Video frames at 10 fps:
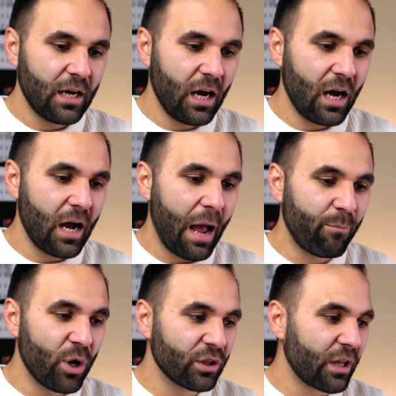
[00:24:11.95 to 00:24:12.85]
I
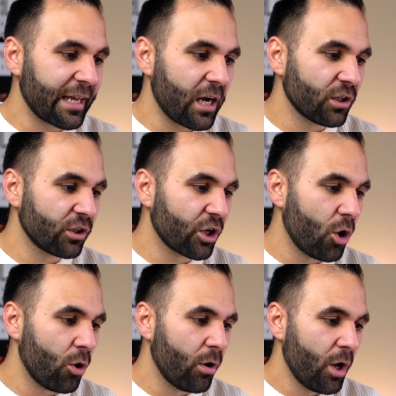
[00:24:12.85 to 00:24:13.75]
put like a
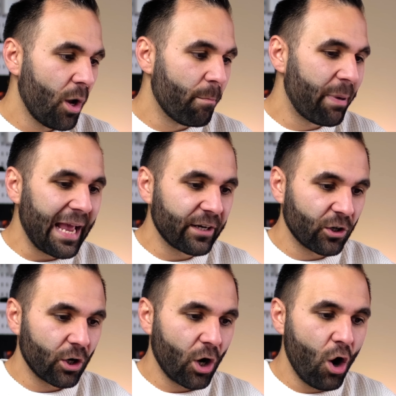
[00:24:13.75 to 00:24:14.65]
little
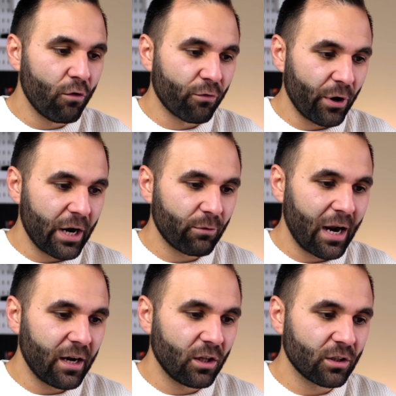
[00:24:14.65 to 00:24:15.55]
banner over it,
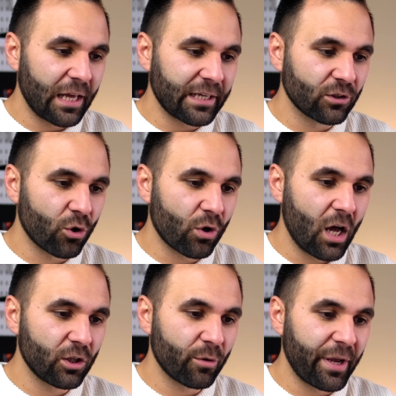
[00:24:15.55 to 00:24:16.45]
right? Like a little
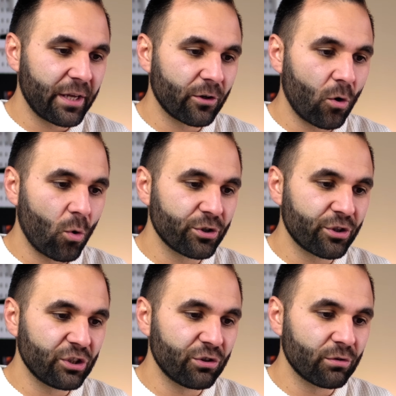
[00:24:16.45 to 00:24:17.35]
color banner, or you
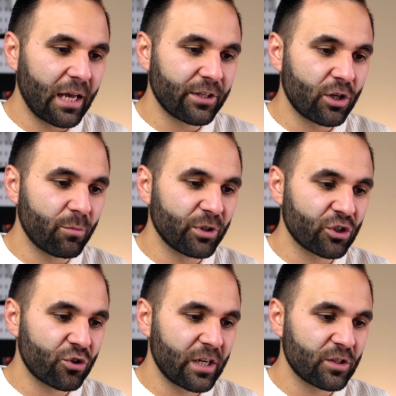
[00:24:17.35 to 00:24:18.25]
could do like, you could put the
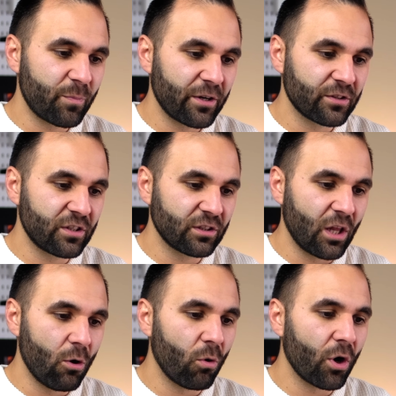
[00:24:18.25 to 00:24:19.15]
transparency
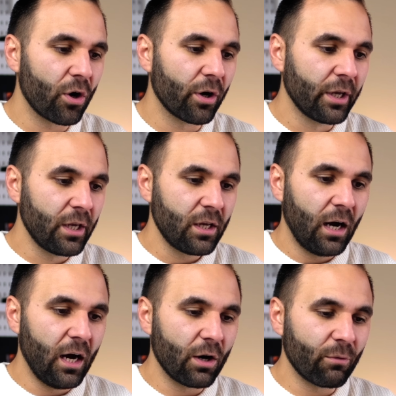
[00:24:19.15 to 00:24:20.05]
lower,
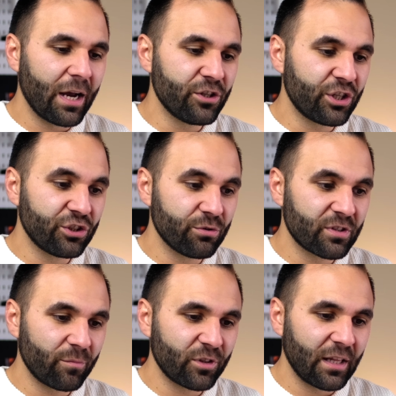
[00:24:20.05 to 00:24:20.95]
right? You could do
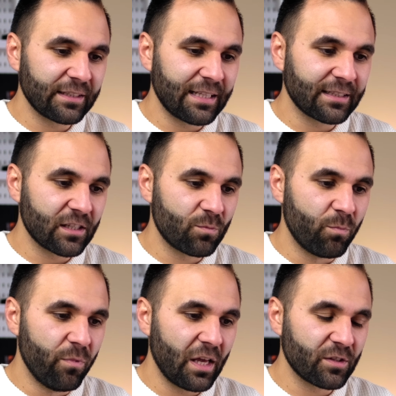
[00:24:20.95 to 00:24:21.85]
something like that.
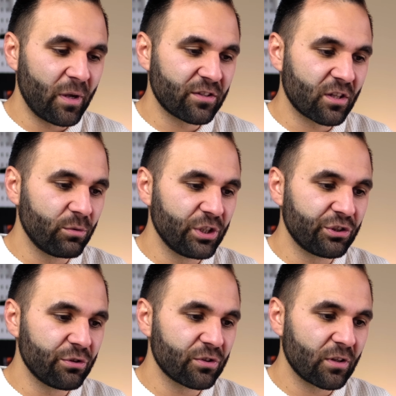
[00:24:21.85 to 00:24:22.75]
That's basically what you
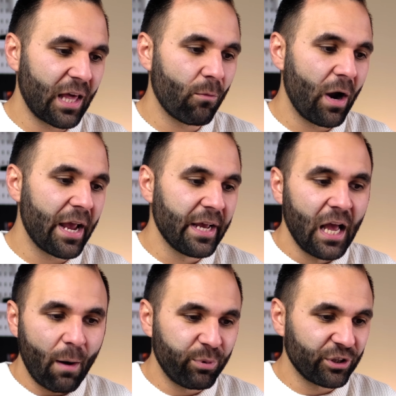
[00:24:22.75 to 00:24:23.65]
do. So that way
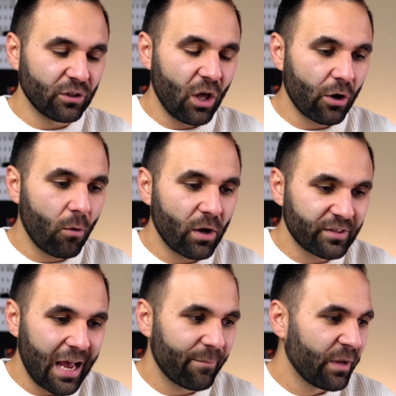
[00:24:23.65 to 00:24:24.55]
I put the logo on
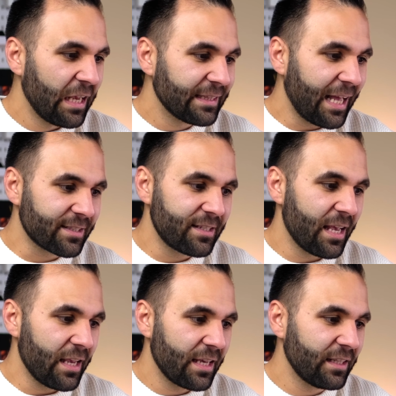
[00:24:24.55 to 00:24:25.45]
top. That's
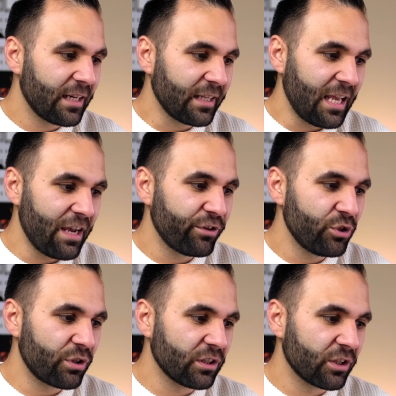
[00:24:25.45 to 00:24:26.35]
it. And then in Canva,
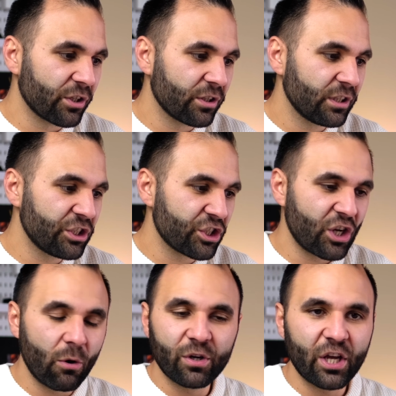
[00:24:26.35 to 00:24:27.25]
you can literally just
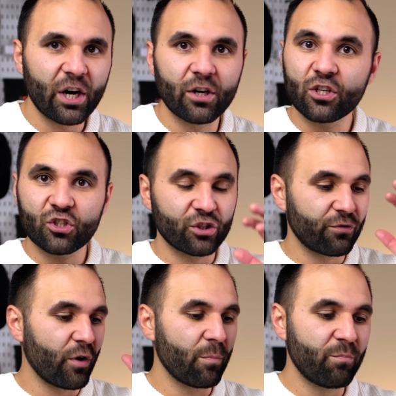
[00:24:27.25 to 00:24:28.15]
go in there, search
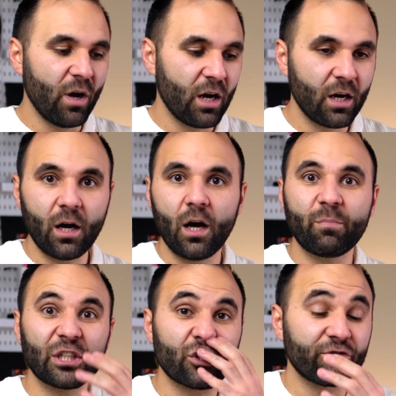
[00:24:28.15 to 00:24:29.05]
for a
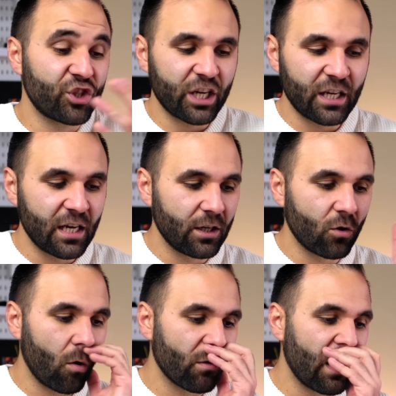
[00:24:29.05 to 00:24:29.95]
picture of chicken
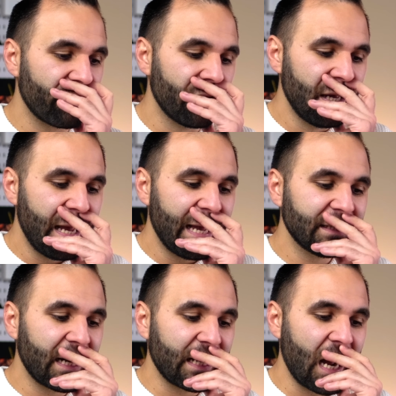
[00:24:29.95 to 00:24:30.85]
or whatever. And
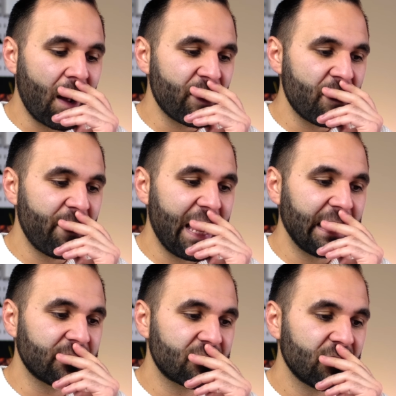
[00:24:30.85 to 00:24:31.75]
then I copy and
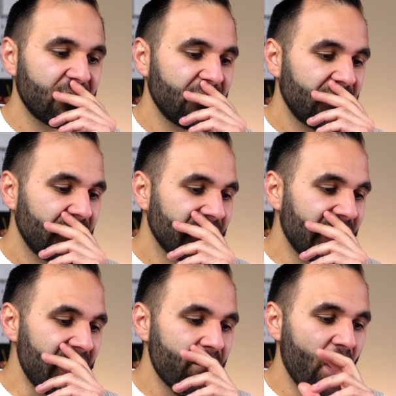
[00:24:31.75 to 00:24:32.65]
paste
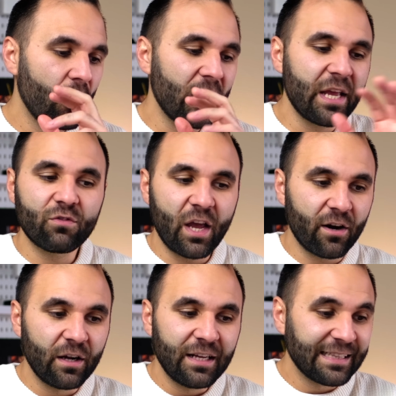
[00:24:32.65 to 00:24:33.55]
the email in
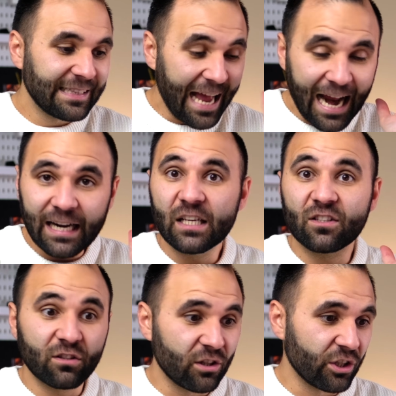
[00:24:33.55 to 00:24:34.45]
there. That
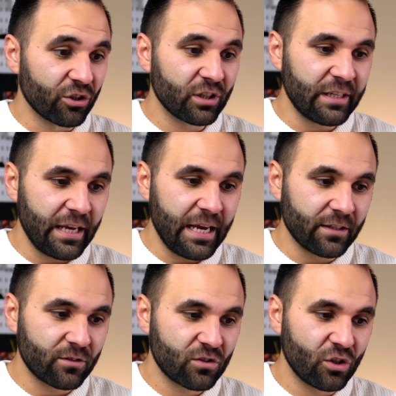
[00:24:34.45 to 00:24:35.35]
is literally
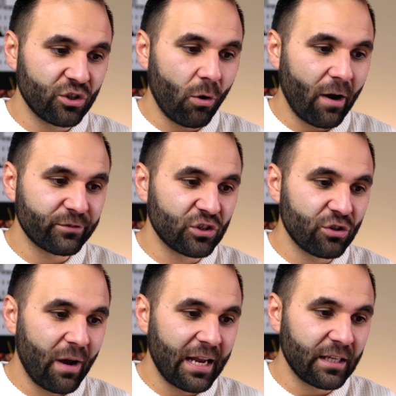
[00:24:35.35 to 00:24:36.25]
it. So you don't have to
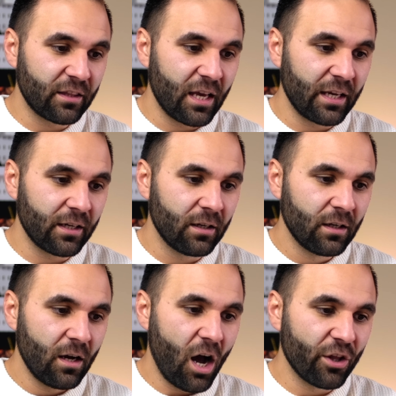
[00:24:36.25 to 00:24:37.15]
do anything
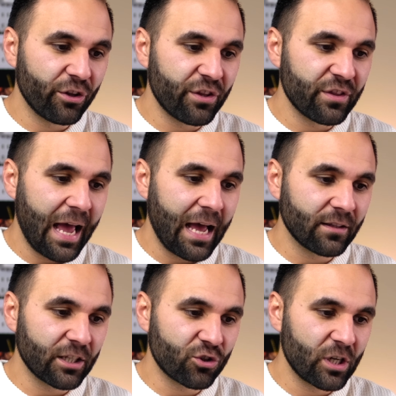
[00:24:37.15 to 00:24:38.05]
other than that.
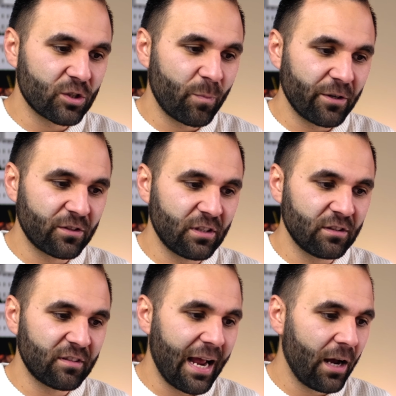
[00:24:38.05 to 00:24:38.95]
Like transparency
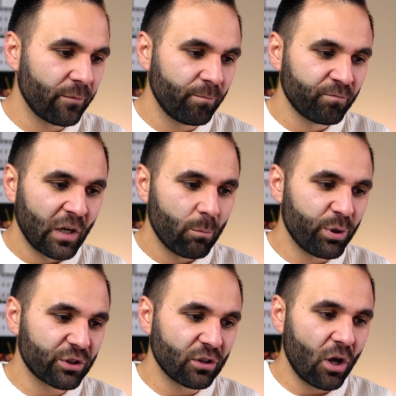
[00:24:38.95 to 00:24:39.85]
down,
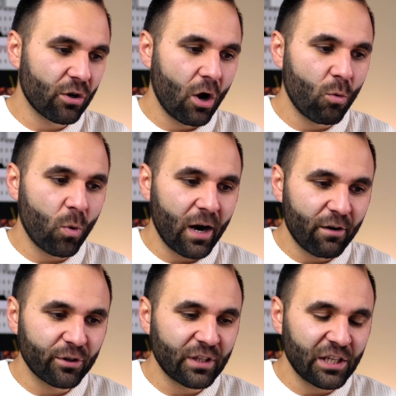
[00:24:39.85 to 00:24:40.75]
put the logo
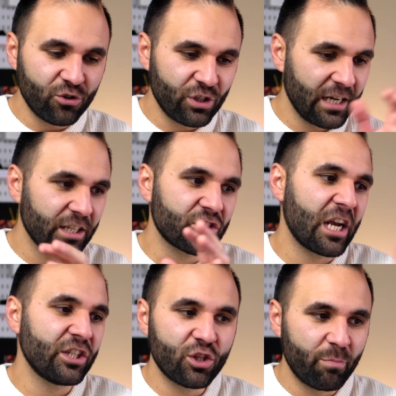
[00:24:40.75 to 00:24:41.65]
wherever that you can get it,
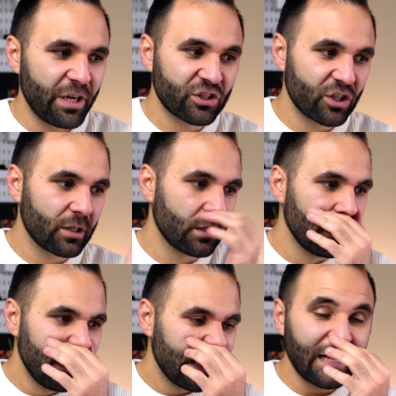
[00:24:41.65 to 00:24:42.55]
change the picture,
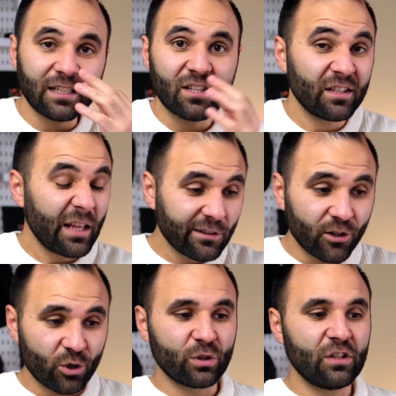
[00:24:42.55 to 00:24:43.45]
and that's it. That
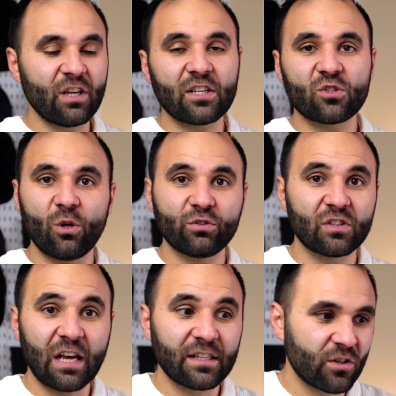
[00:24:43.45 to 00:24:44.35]
literally takes no
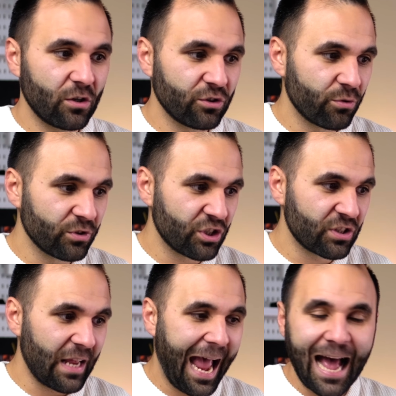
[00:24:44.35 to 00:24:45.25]
design skill. You were
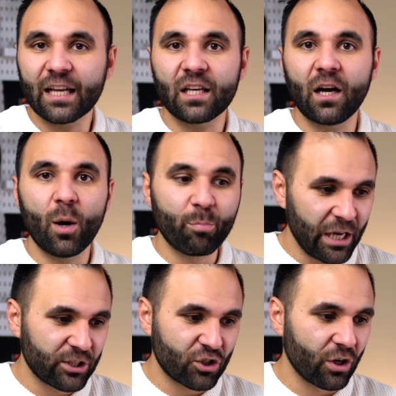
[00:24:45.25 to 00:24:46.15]
just adding a
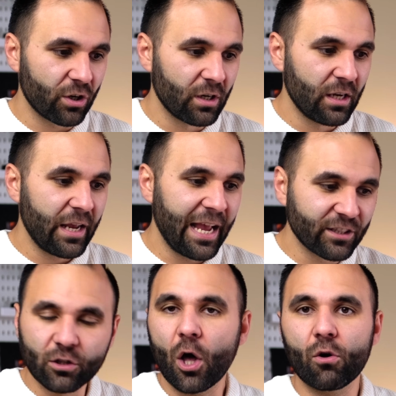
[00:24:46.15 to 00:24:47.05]
picture
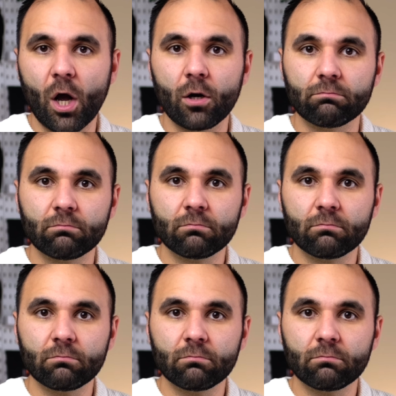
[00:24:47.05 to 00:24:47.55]
and the logo.